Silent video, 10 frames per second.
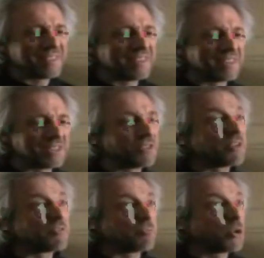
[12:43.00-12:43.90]

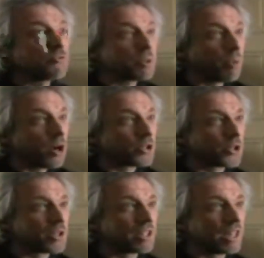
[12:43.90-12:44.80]
of a perfect
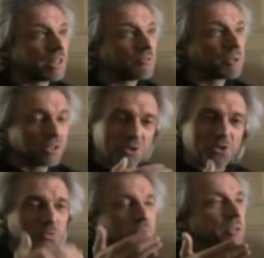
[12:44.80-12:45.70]
partner in life, because
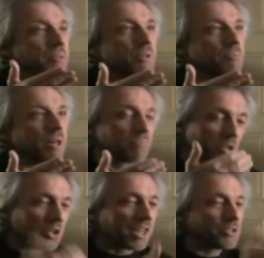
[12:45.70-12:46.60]
this is what many people, I'm
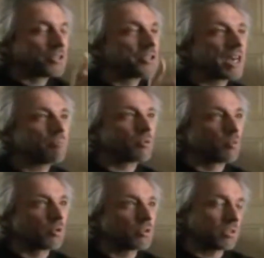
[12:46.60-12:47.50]
using as an example. It
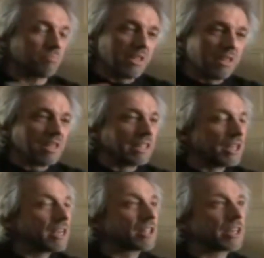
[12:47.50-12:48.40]
works in
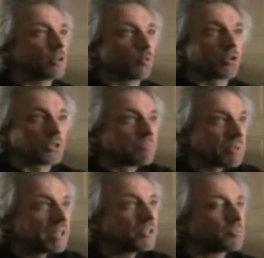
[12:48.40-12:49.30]
healing, it works in
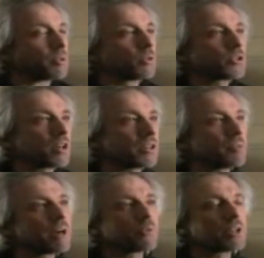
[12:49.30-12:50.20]
peace, but we're talking
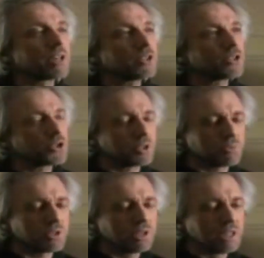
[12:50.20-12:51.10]
about
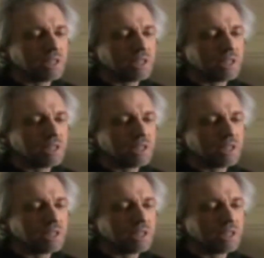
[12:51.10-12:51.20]
relationships.